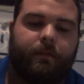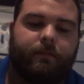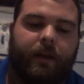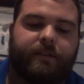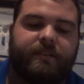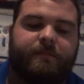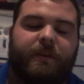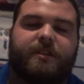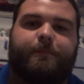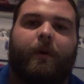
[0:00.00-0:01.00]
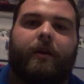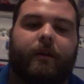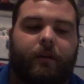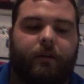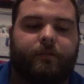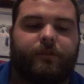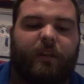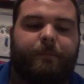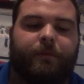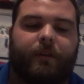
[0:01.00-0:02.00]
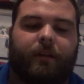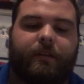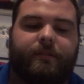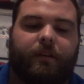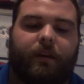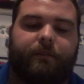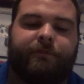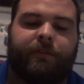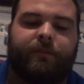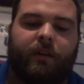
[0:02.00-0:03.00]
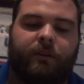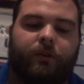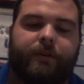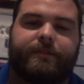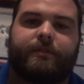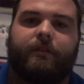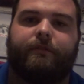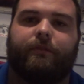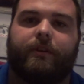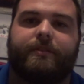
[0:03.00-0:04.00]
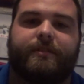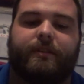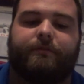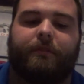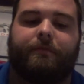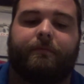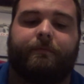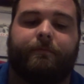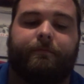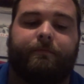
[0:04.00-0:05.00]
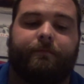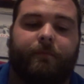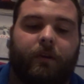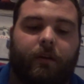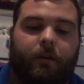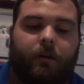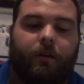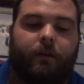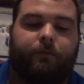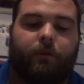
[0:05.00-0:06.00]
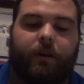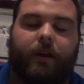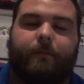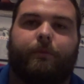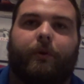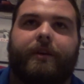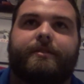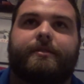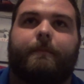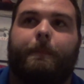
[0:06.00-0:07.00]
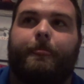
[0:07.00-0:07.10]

Next is Mitch Marner. So they predict he's going to get 15 goals, 34 assists for 49 points.